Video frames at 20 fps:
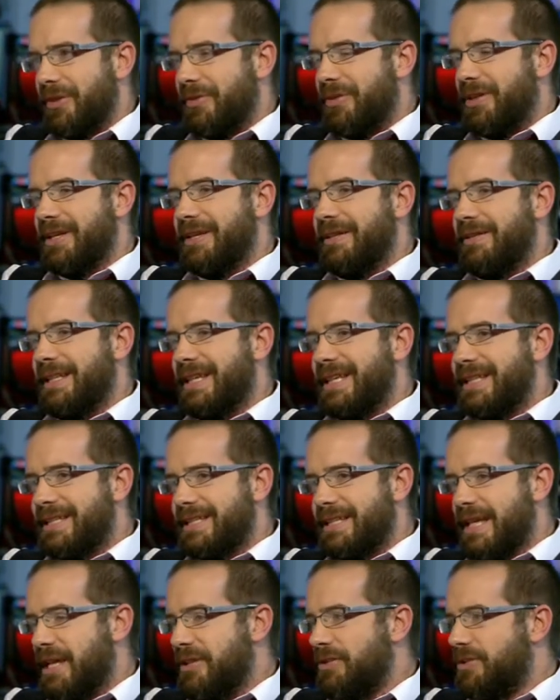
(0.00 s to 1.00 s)
the the
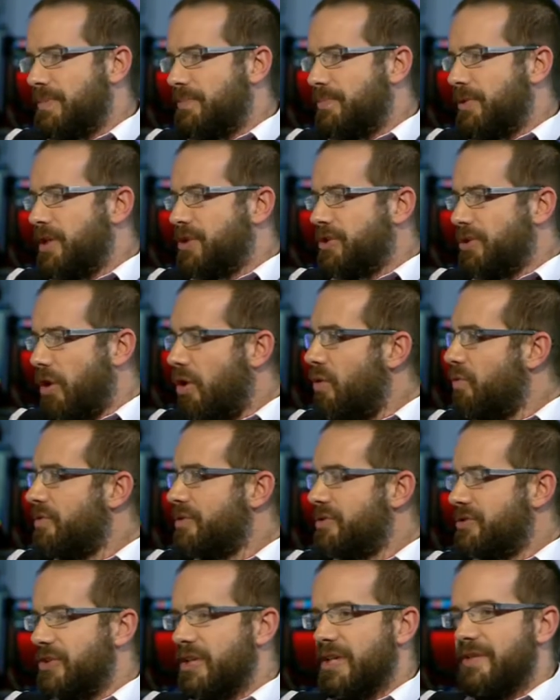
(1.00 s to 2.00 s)
intense pressure on the
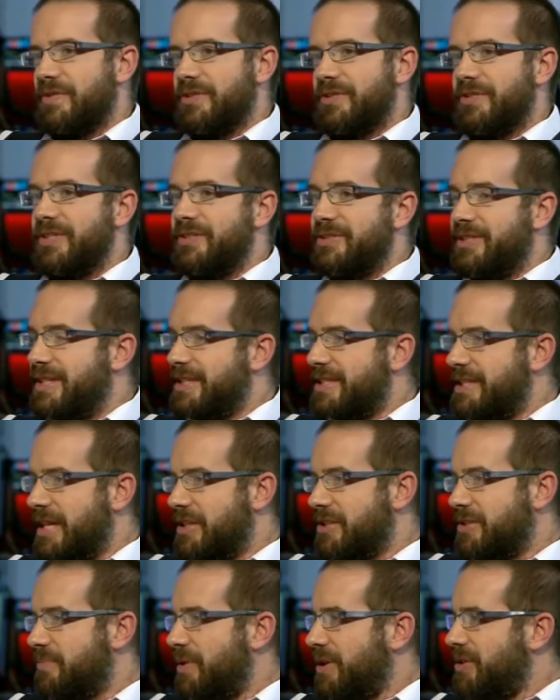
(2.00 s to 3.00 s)
services, the
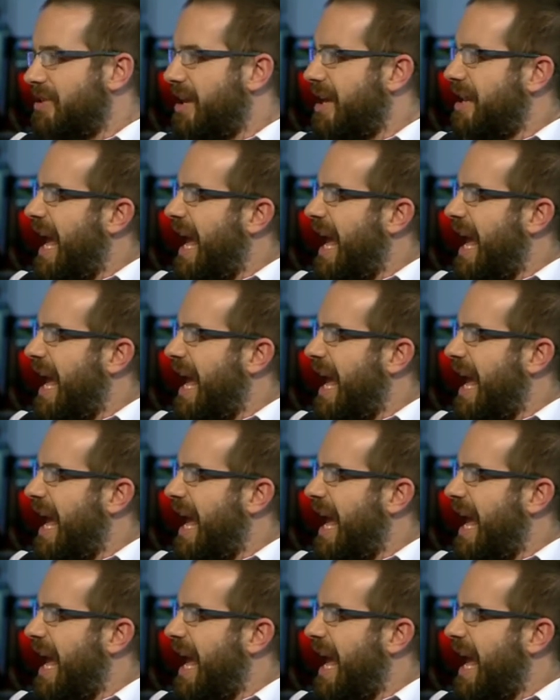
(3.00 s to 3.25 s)
intense pressure, and,